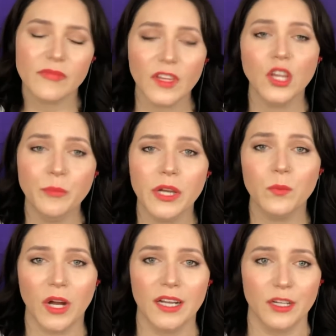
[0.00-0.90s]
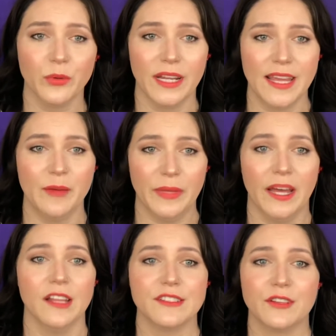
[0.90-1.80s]
you might want to ring that
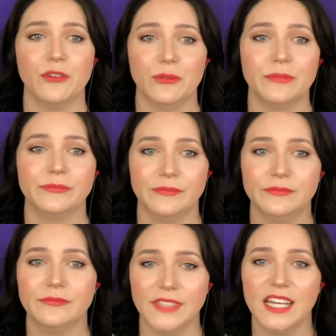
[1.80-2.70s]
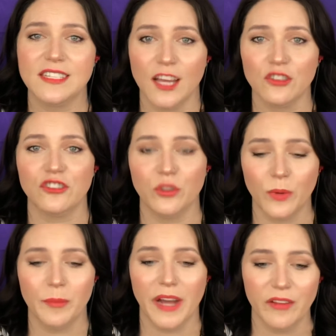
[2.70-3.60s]
bell so it tells you
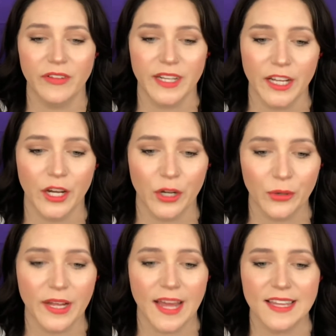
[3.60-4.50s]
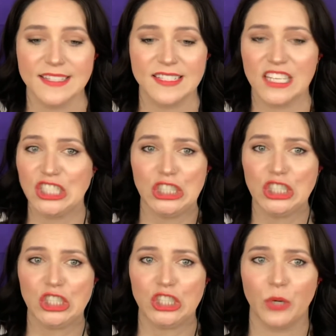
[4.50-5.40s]
when my video has
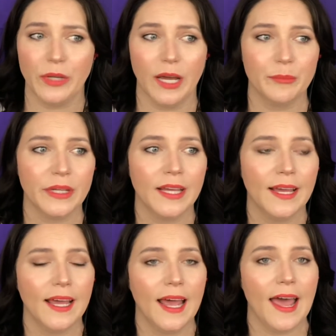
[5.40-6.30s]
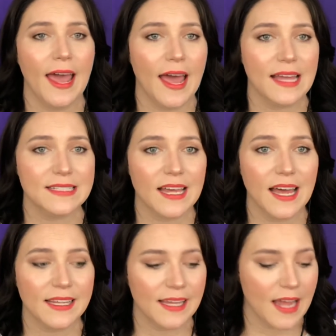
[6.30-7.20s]
shown up. And
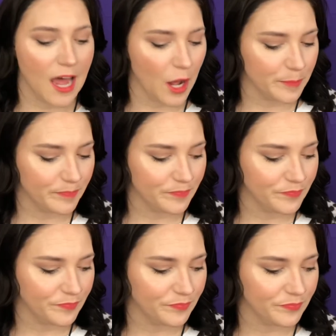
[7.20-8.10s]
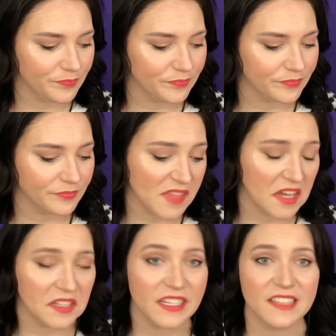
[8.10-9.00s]
yeah,
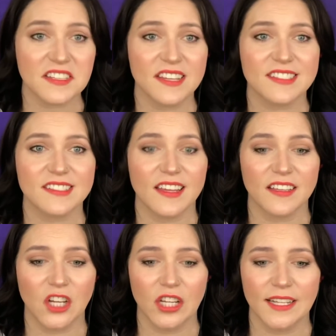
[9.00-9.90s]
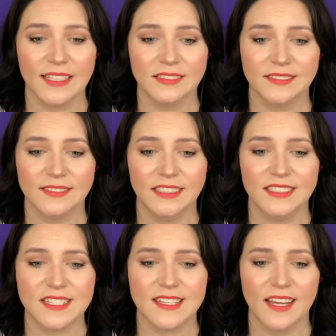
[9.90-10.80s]
I guess that's all I need
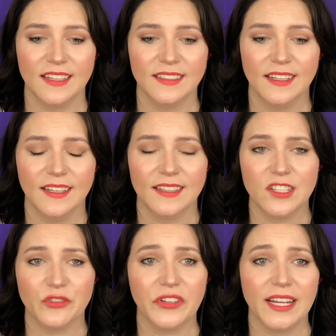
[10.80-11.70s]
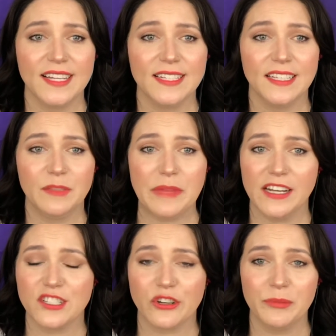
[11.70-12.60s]
to say. Don't forget, in my
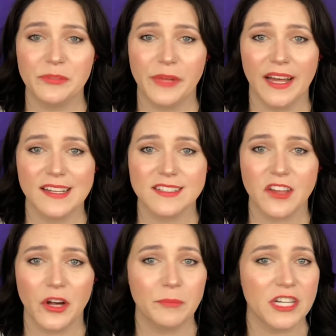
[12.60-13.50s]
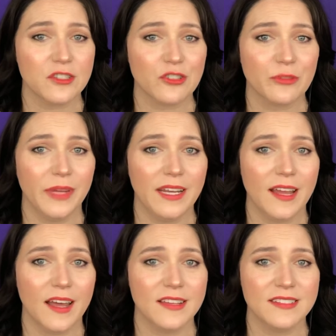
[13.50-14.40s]
description box are my social
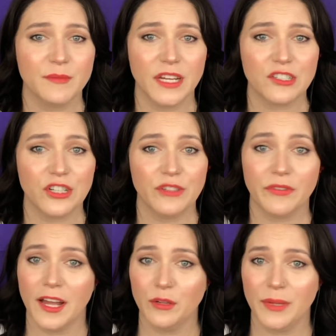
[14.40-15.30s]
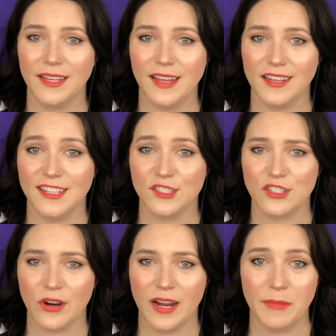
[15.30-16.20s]
medias. Make sure you follow me on
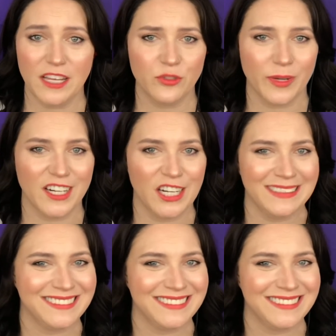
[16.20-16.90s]
Instagram and Twitter.